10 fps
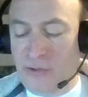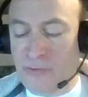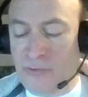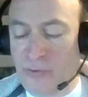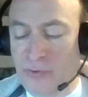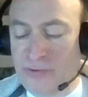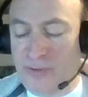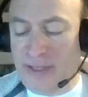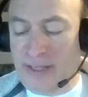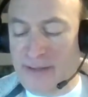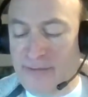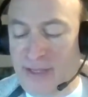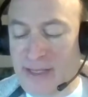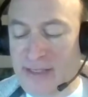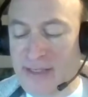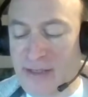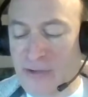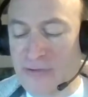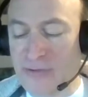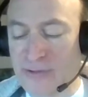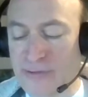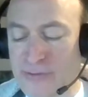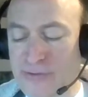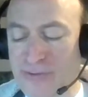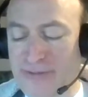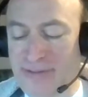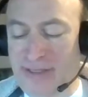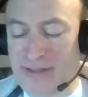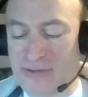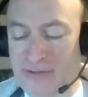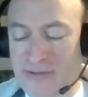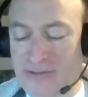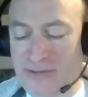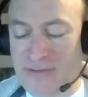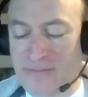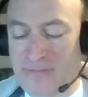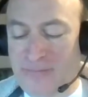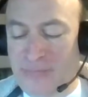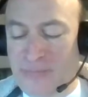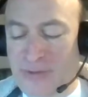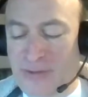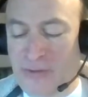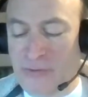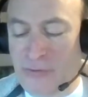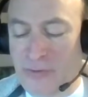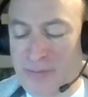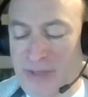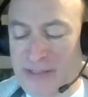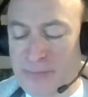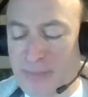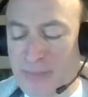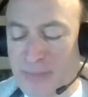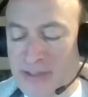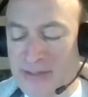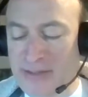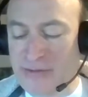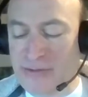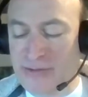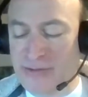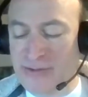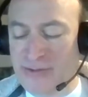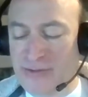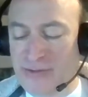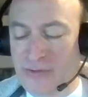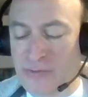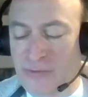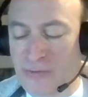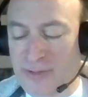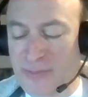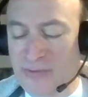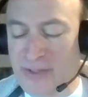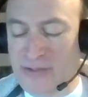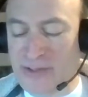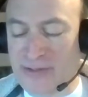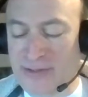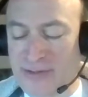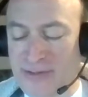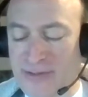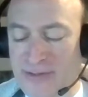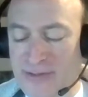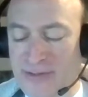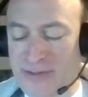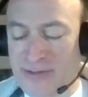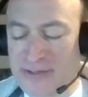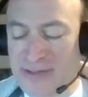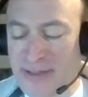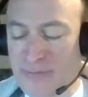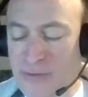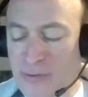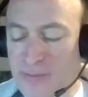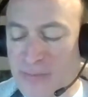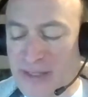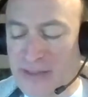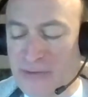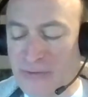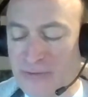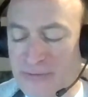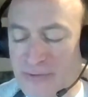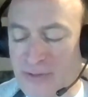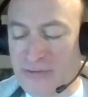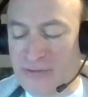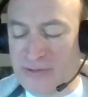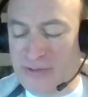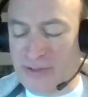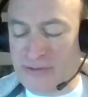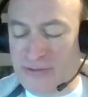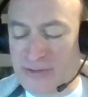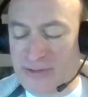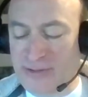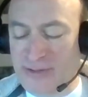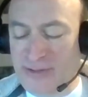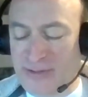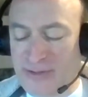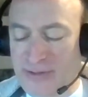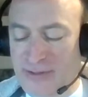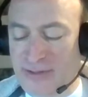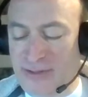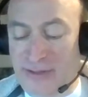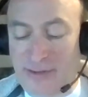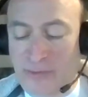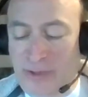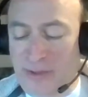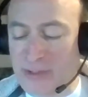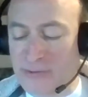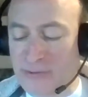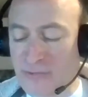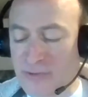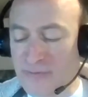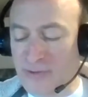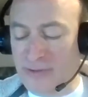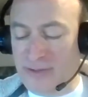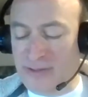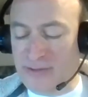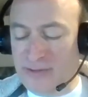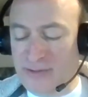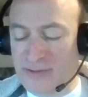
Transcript: nor do I have any other illusory things, nor base bondage, nor liberation, because I have no mind or thought or such. I am Brahman, devoid of all these.